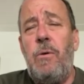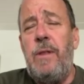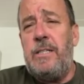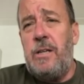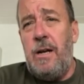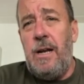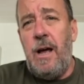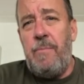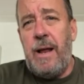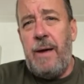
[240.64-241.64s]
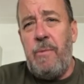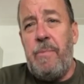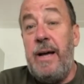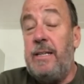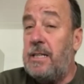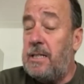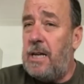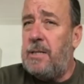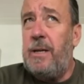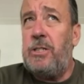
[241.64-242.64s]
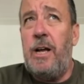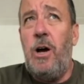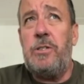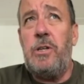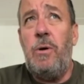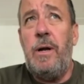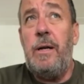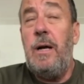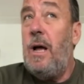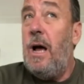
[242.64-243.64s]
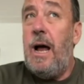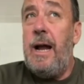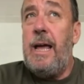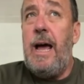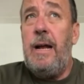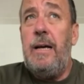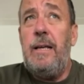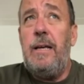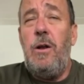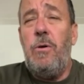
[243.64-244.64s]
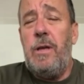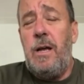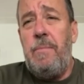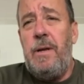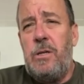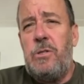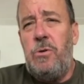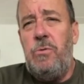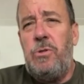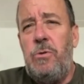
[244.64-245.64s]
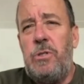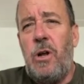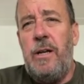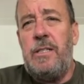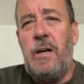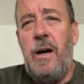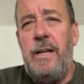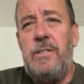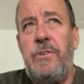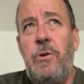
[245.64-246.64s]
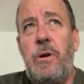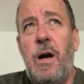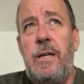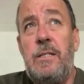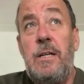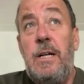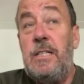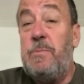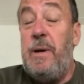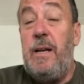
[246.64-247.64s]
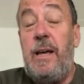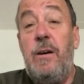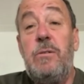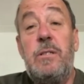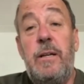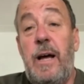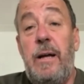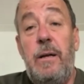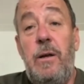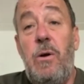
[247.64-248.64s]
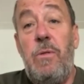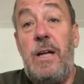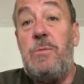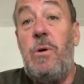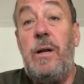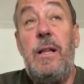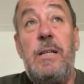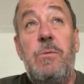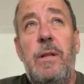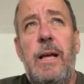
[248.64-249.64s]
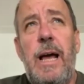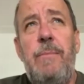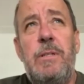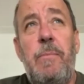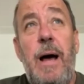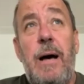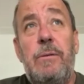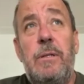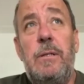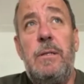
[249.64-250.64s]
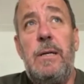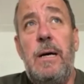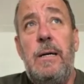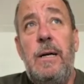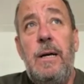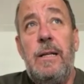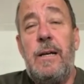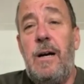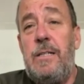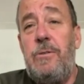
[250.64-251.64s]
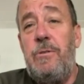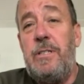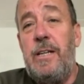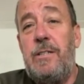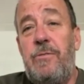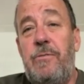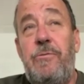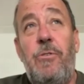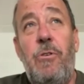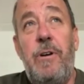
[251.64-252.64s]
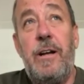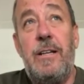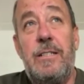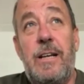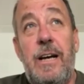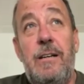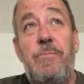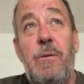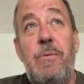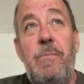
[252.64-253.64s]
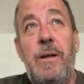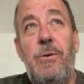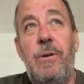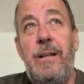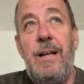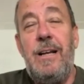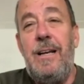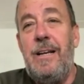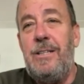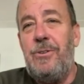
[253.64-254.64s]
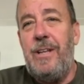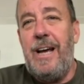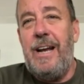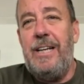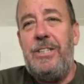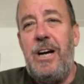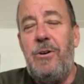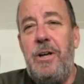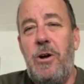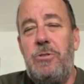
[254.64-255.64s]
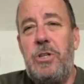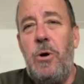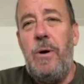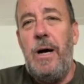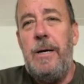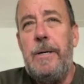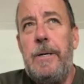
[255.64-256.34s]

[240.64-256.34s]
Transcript: they certainly like playing with pace, especially Otto, and again, I think, you know, they're going to be two solid signings for you guys, and speed kills today. You know, that's what the game's about, and the guys who are 6'4" that can skate are probably all in the elite leagues or the NHL. You know, so